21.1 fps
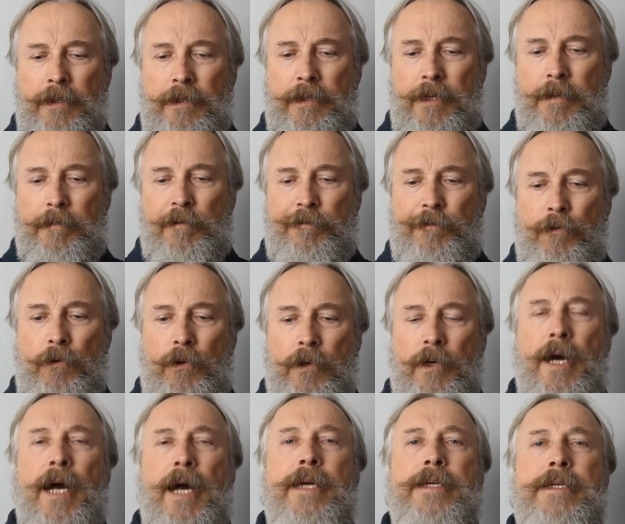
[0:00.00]
Number
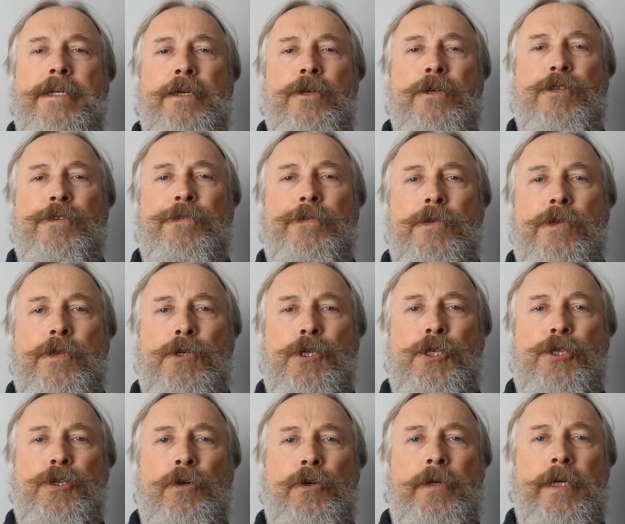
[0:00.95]
4, ideas for the
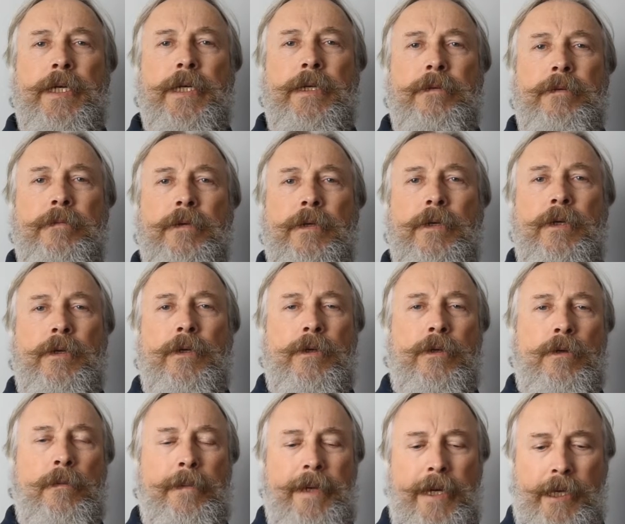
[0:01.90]
story. You can
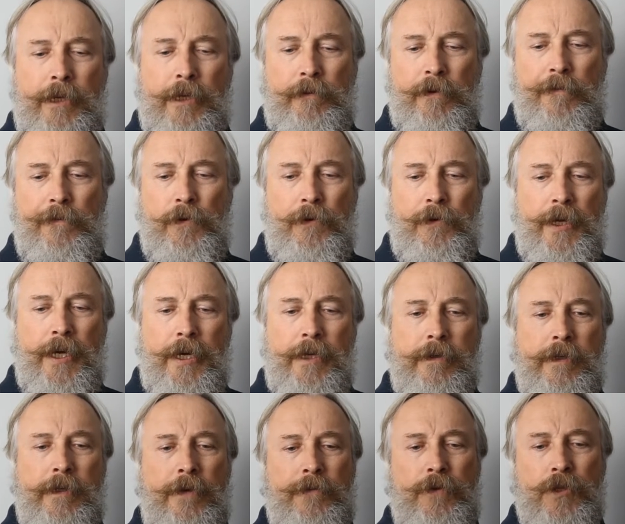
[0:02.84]
go back and review that
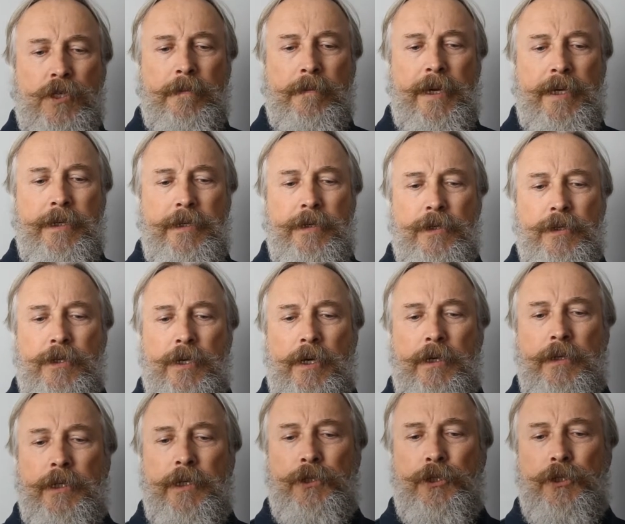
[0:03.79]
and give you some ideas
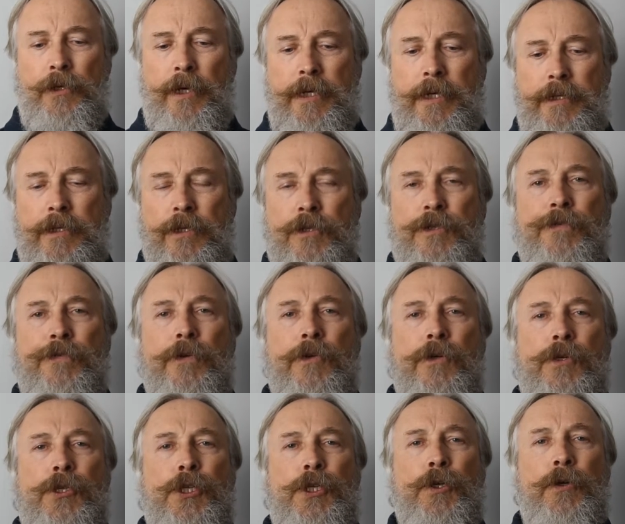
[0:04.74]
how you get your ideas for
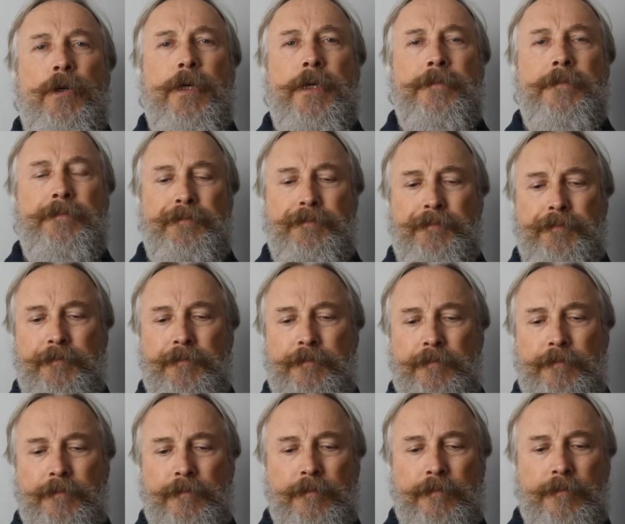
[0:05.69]
your story.
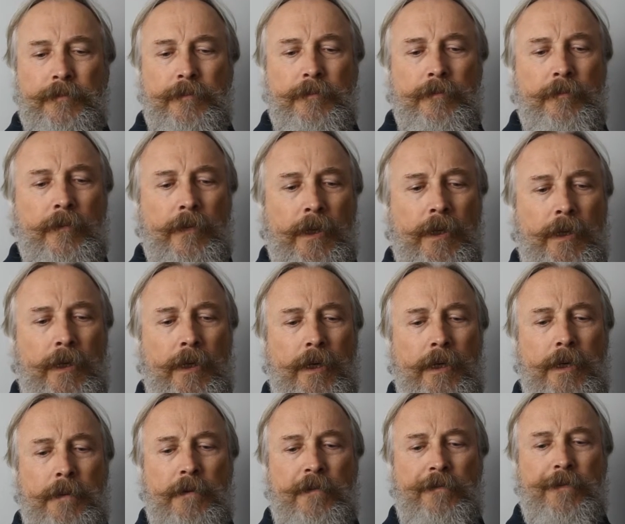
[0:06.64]

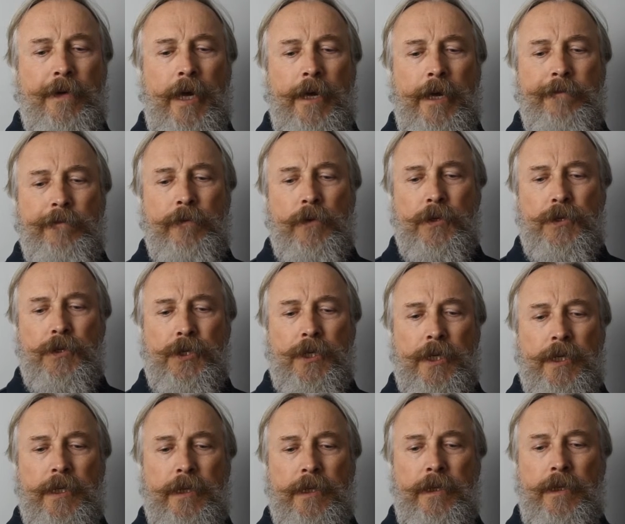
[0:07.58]
Number 5 was
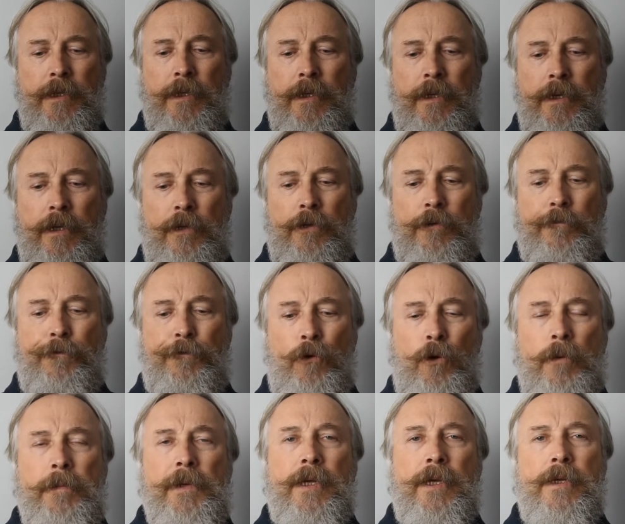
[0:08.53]
the
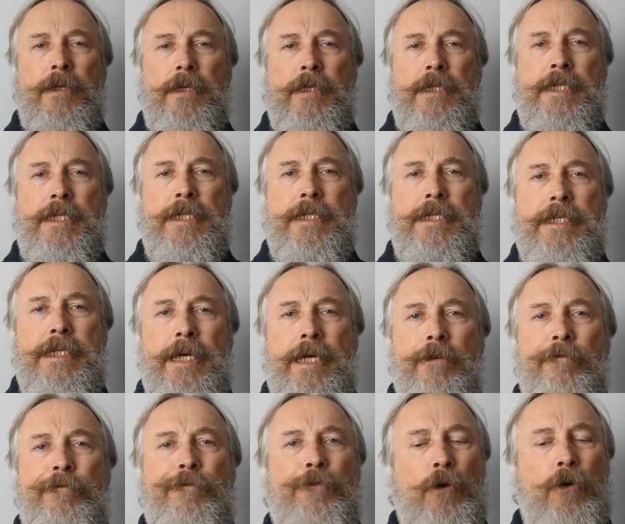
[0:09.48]
formula, the
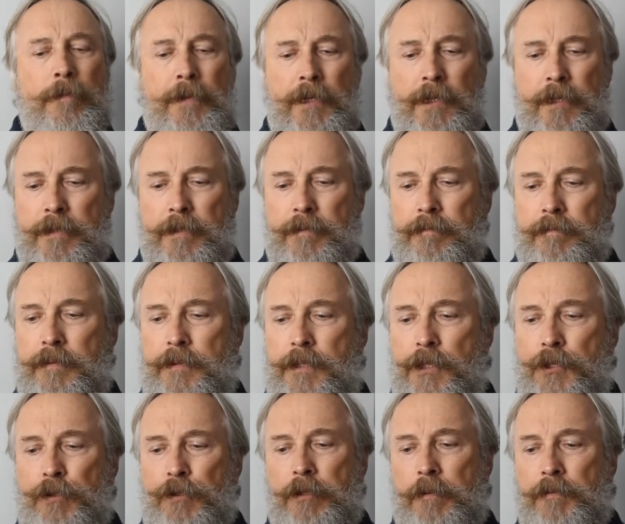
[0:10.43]
DDN formula,
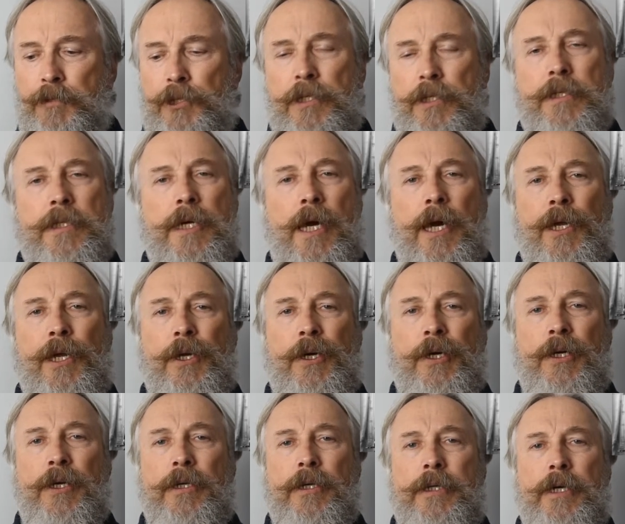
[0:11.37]
description,
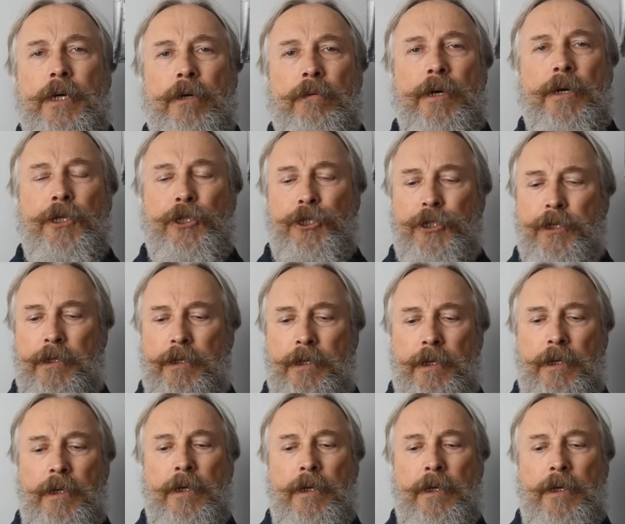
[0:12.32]
dialogue, and narration,